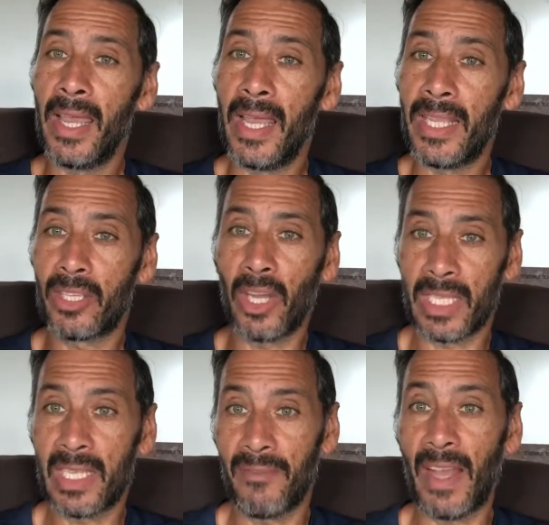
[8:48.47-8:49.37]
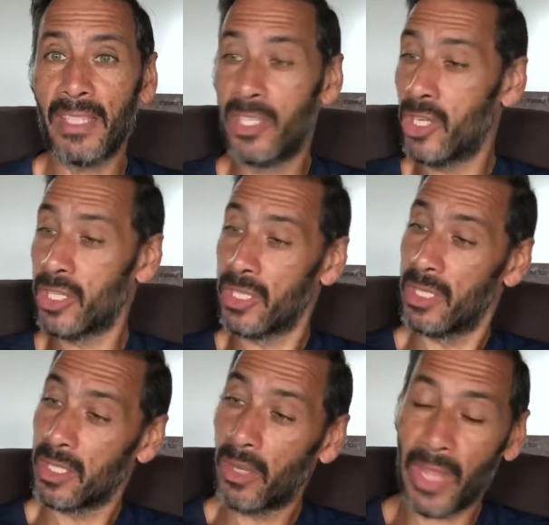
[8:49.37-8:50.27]
it's got its advantages.
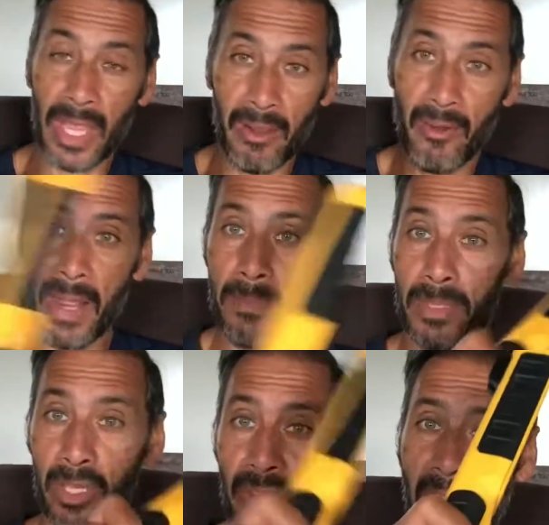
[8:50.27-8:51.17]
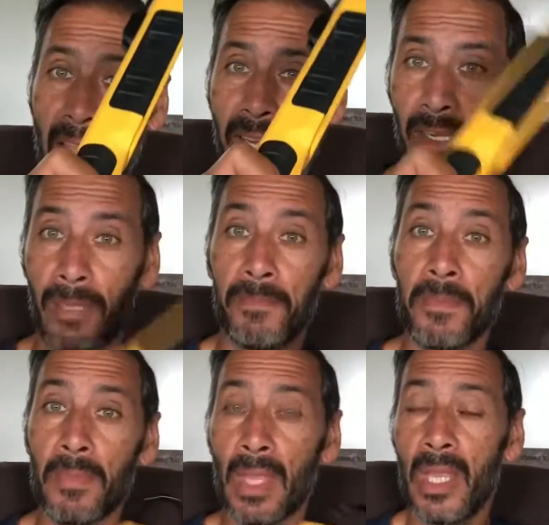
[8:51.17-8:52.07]
It's got that grip, it's got that handle.
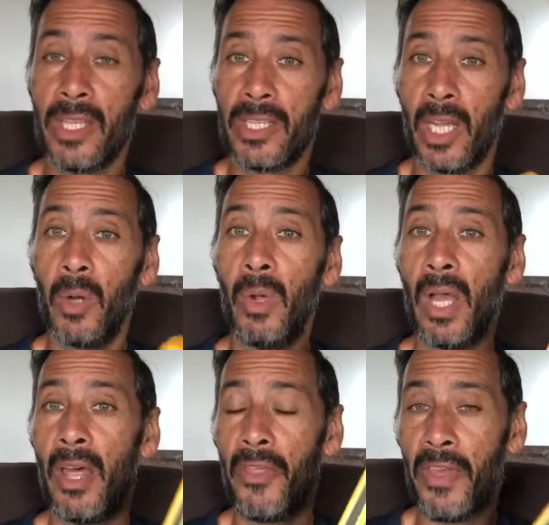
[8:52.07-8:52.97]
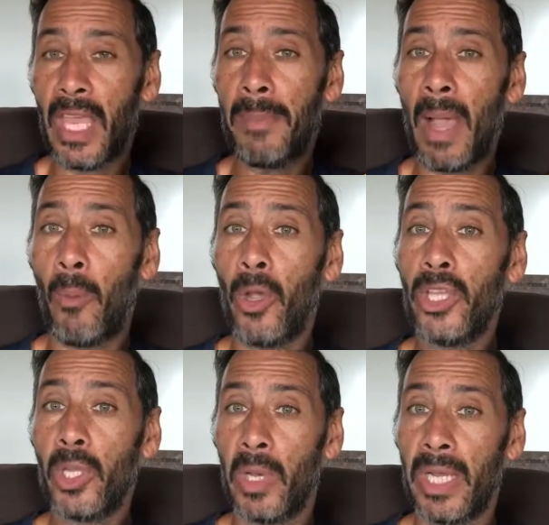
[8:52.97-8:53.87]
So think about what you're
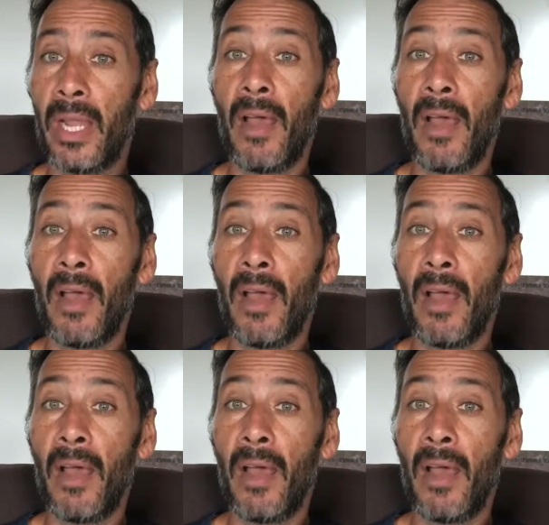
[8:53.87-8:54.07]
doing